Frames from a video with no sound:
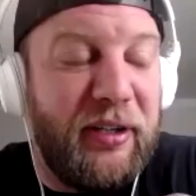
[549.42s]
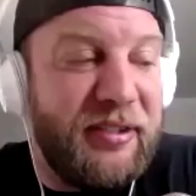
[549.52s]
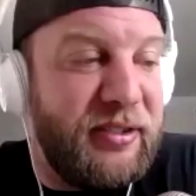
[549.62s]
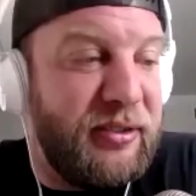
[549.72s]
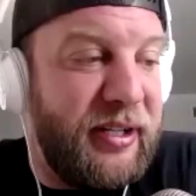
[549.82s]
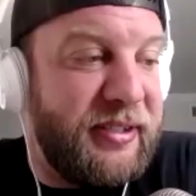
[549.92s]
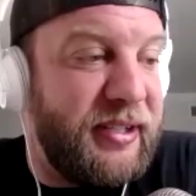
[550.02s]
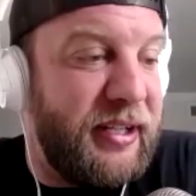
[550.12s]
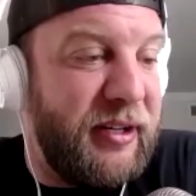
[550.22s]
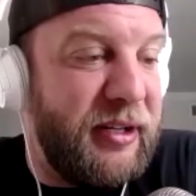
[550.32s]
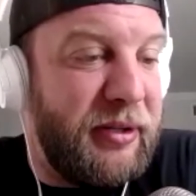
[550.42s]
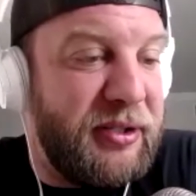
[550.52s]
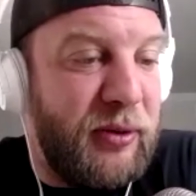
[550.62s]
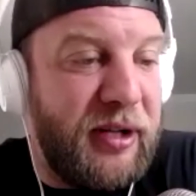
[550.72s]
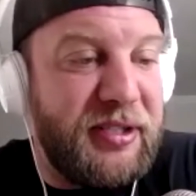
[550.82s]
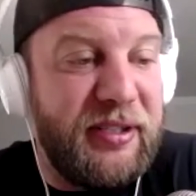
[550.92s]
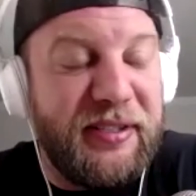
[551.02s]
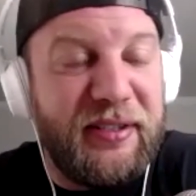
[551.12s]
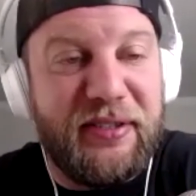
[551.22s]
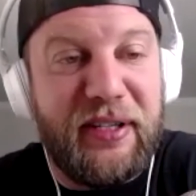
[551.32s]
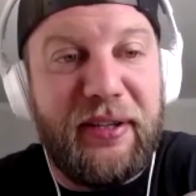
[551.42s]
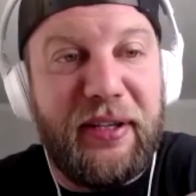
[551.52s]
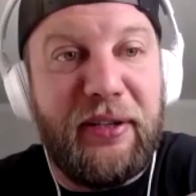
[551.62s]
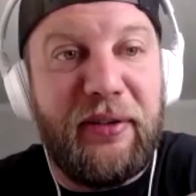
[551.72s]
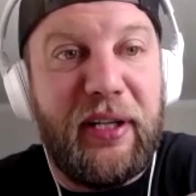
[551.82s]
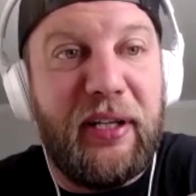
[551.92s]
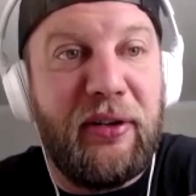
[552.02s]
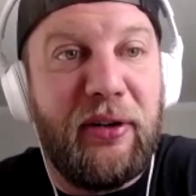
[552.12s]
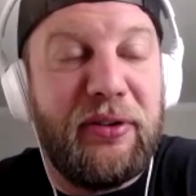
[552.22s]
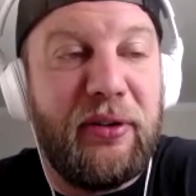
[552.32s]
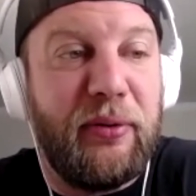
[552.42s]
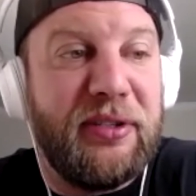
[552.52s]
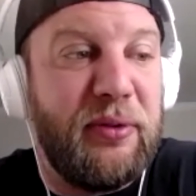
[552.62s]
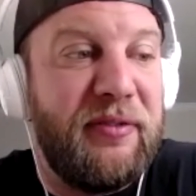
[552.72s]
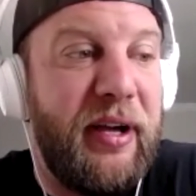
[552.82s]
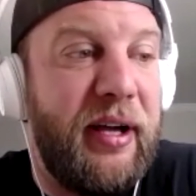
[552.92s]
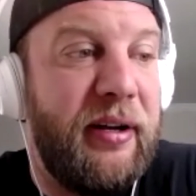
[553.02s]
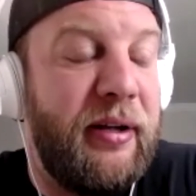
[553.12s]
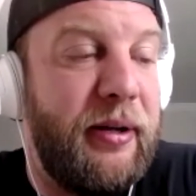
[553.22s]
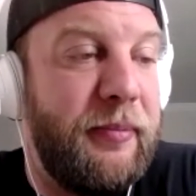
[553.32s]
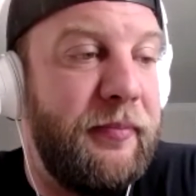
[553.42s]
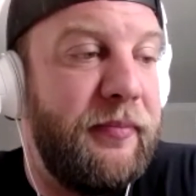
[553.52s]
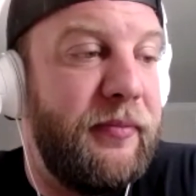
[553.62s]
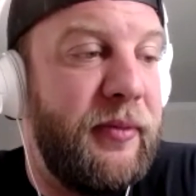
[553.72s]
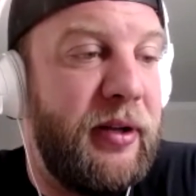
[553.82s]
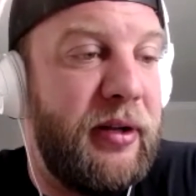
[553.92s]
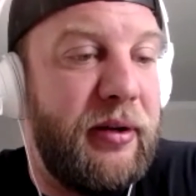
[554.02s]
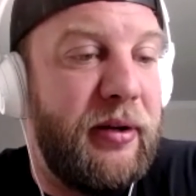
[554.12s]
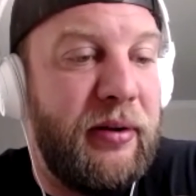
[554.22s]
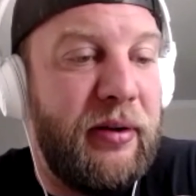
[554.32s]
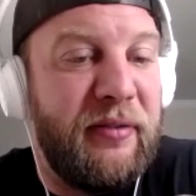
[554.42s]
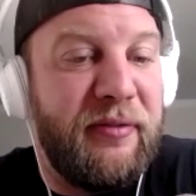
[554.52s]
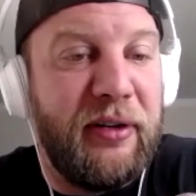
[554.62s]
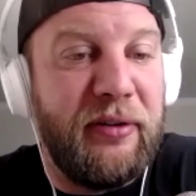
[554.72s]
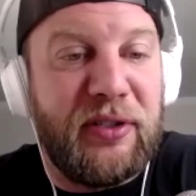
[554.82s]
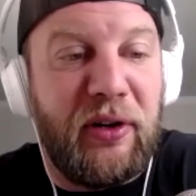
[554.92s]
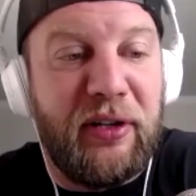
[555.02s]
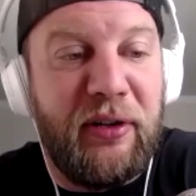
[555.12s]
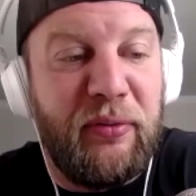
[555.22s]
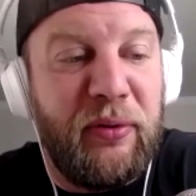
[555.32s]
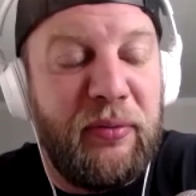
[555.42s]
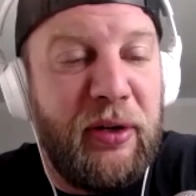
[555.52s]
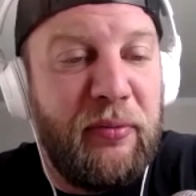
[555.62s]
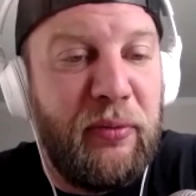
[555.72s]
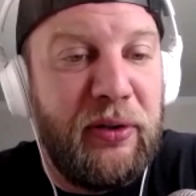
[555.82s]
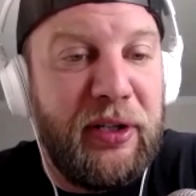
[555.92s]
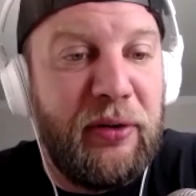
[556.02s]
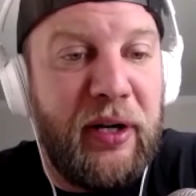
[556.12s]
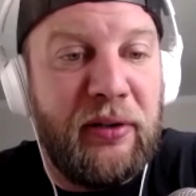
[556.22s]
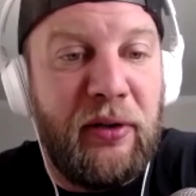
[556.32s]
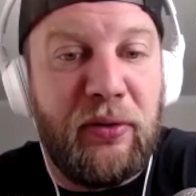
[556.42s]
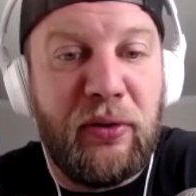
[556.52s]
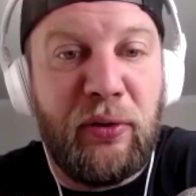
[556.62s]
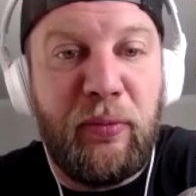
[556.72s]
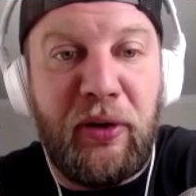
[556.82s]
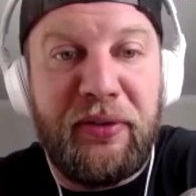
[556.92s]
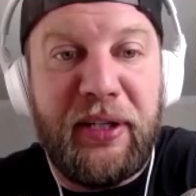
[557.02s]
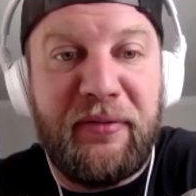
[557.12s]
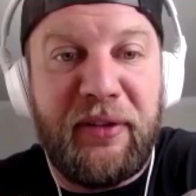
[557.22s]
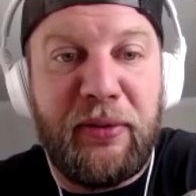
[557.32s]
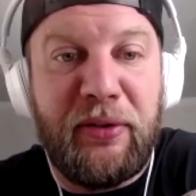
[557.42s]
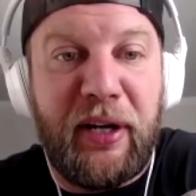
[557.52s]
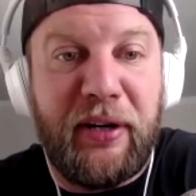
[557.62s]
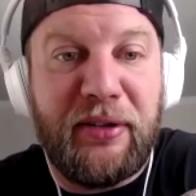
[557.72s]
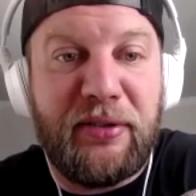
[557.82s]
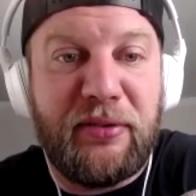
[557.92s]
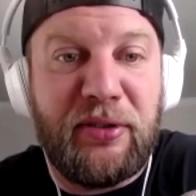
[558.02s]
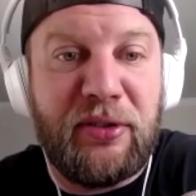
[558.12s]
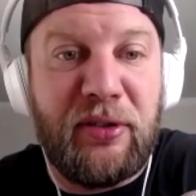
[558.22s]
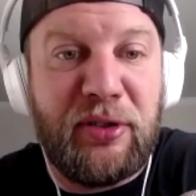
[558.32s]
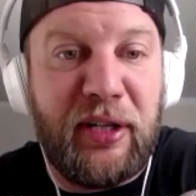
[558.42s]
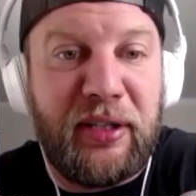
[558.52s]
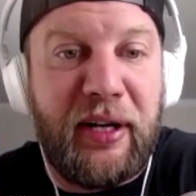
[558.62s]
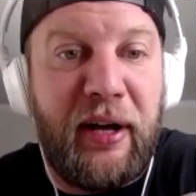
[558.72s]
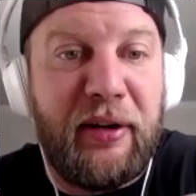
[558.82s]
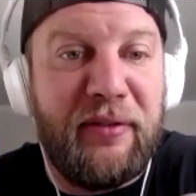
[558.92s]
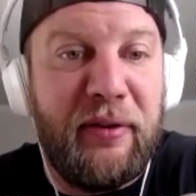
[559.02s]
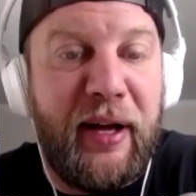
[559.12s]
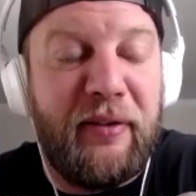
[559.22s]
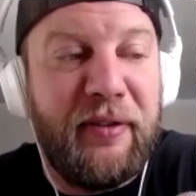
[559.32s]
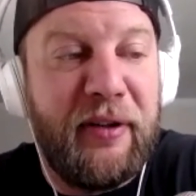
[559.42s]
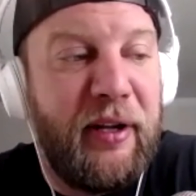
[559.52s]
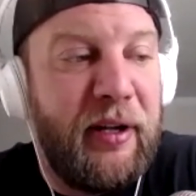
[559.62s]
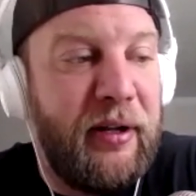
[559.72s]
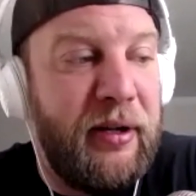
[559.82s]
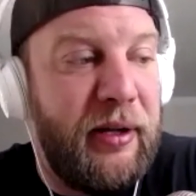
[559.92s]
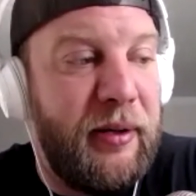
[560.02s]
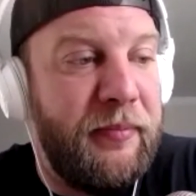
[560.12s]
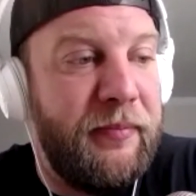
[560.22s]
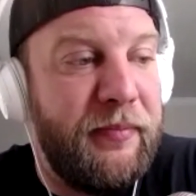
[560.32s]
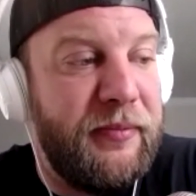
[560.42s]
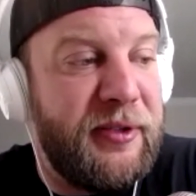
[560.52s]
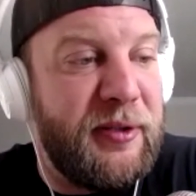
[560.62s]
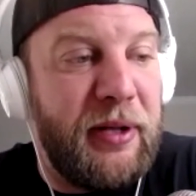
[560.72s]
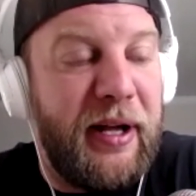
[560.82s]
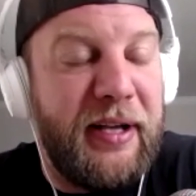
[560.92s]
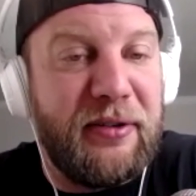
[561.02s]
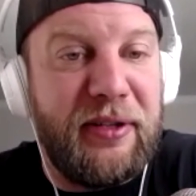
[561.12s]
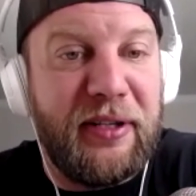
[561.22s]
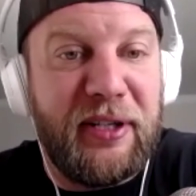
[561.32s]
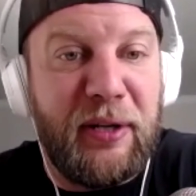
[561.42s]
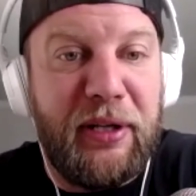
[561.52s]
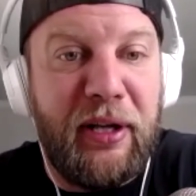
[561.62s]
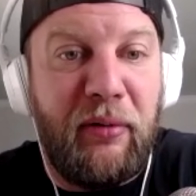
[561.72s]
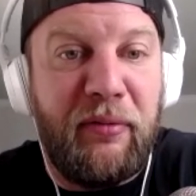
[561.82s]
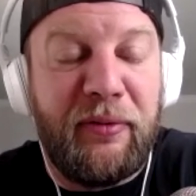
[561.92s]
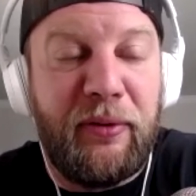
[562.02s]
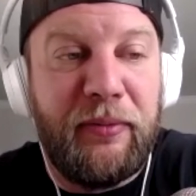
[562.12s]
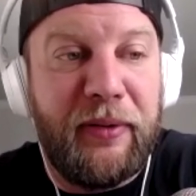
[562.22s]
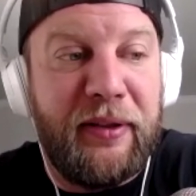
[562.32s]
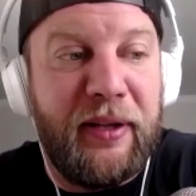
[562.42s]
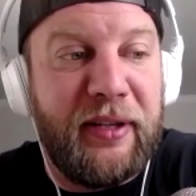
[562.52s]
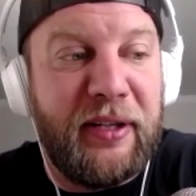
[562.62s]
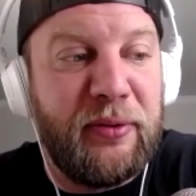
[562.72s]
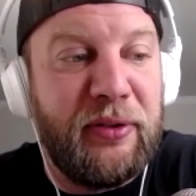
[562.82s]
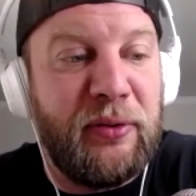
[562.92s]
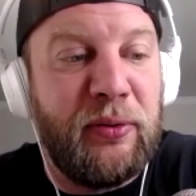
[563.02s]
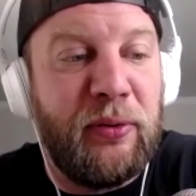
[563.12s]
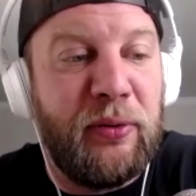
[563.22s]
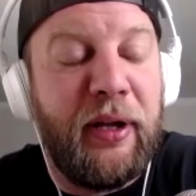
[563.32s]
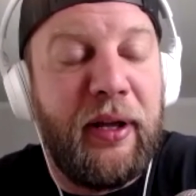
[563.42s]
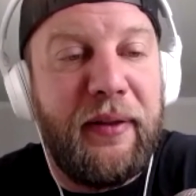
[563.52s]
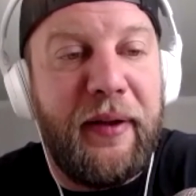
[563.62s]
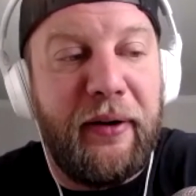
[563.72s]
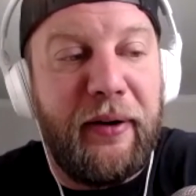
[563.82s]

too, like I said, if anybody's watching this and there's anything you need, within reason, we've got a friend who started a really great local group called DFW Cares. So you should go check that out if you have supplies or things that could be helpful. I think that's really cool. They're